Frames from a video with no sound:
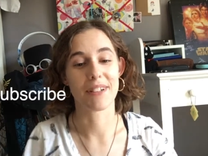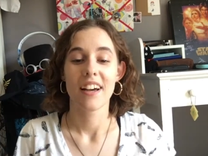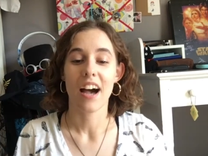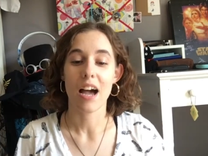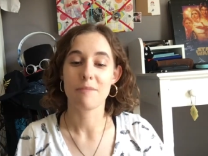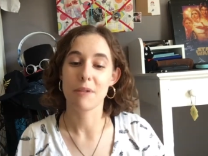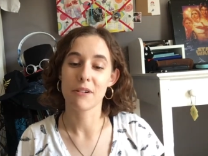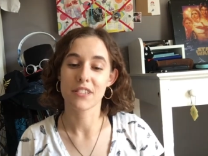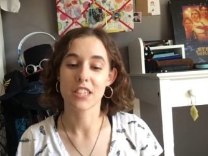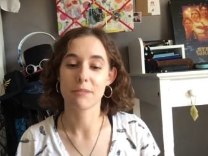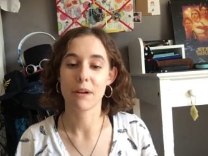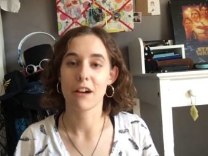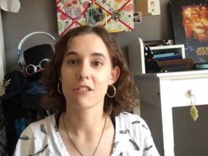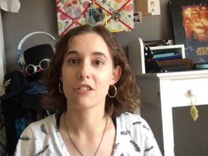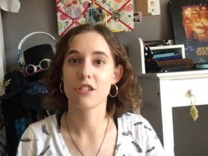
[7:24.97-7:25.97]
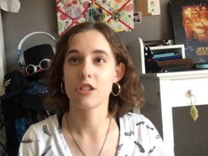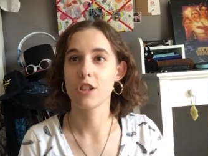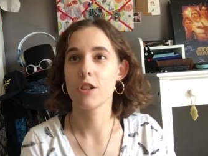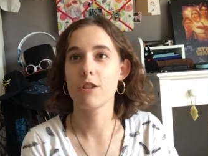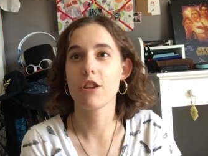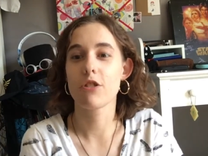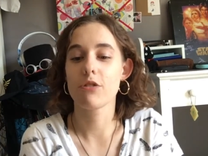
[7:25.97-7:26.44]
I post about
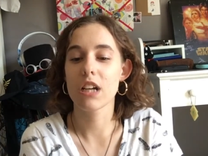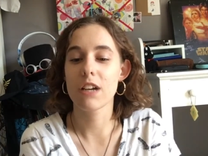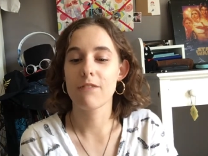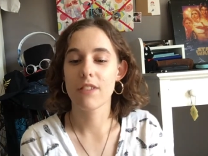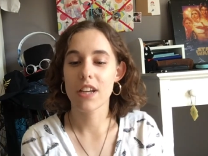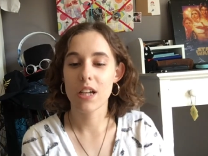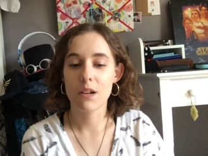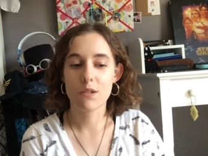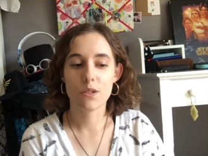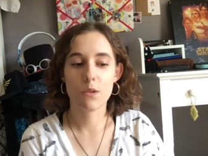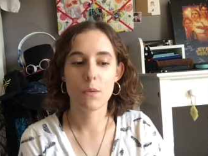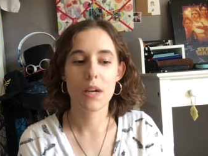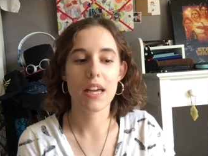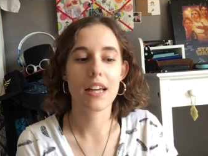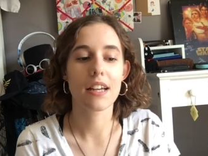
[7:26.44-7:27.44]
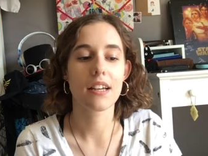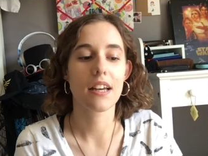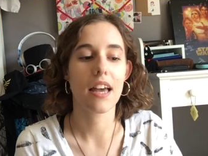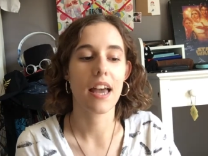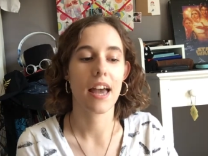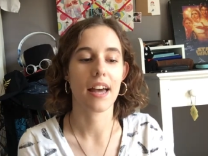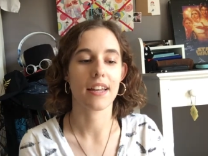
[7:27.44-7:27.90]
two to three videos a week,
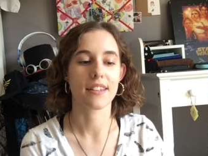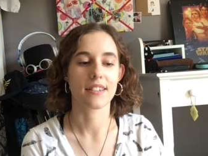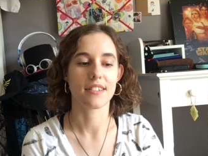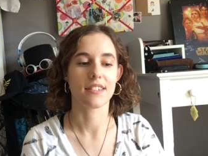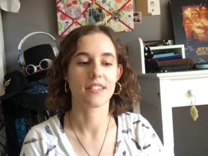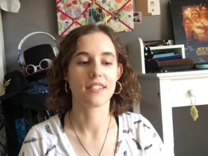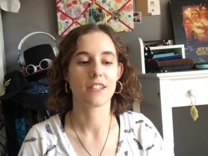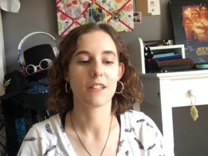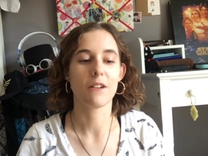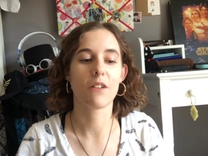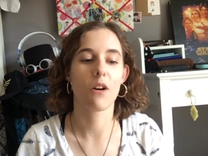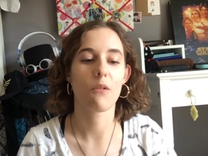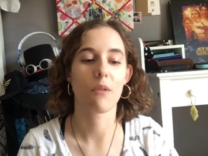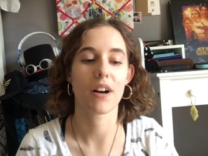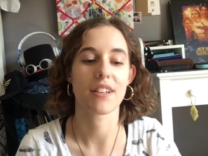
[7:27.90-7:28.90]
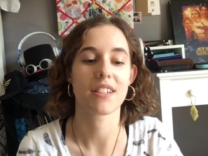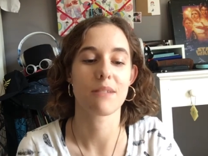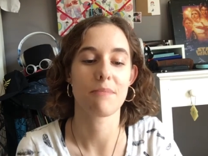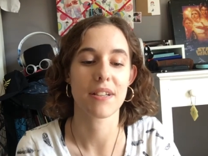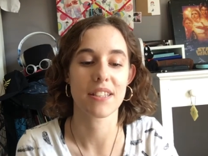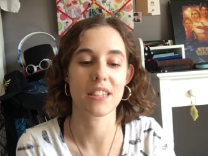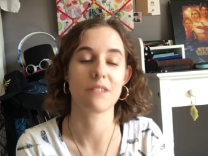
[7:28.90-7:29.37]
and you don't want to
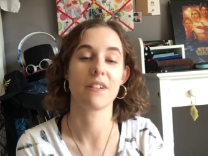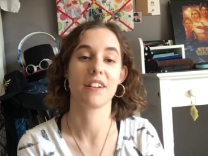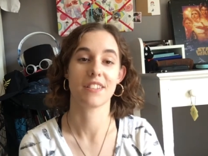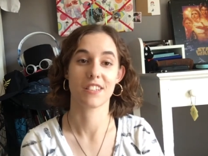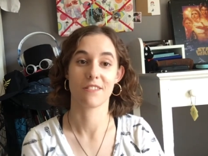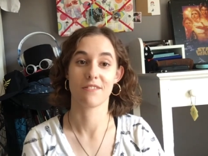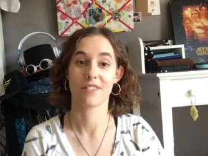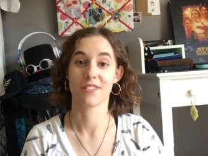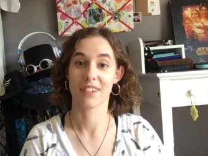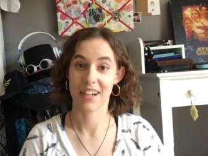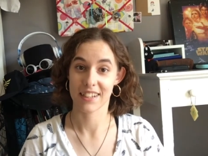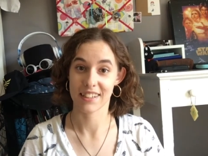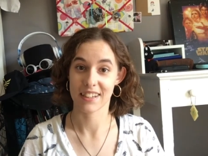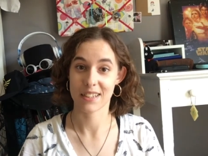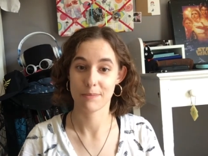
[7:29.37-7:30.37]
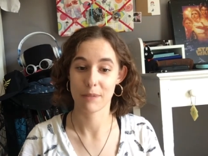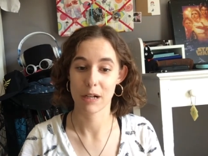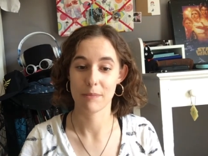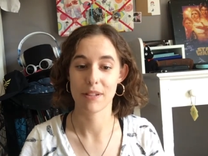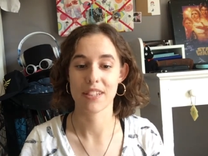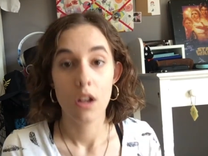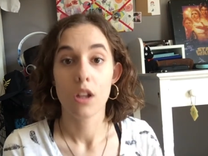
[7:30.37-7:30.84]
miss the rest of the writing
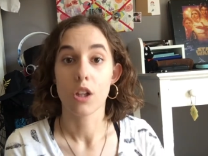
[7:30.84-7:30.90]
experiment.